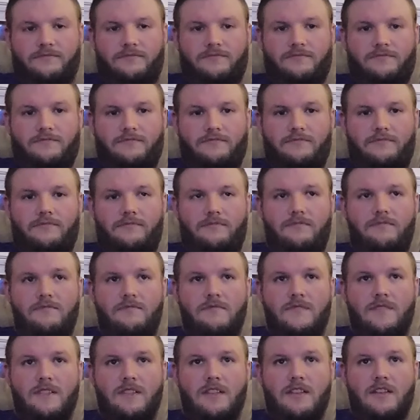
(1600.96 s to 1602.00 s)

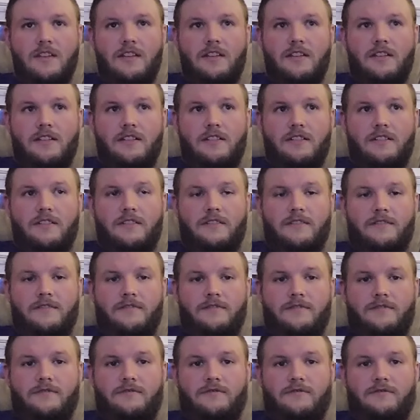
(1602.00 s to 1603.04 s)

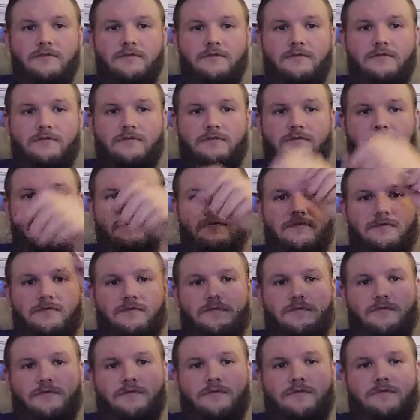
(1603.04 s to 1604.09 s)

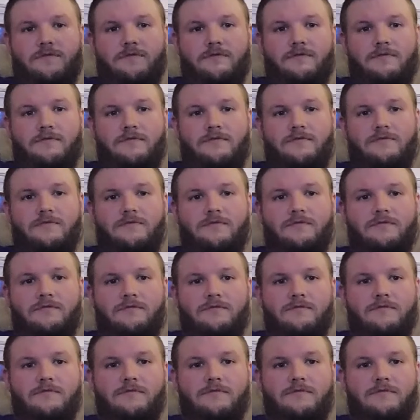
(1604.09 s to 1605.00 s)
(silent)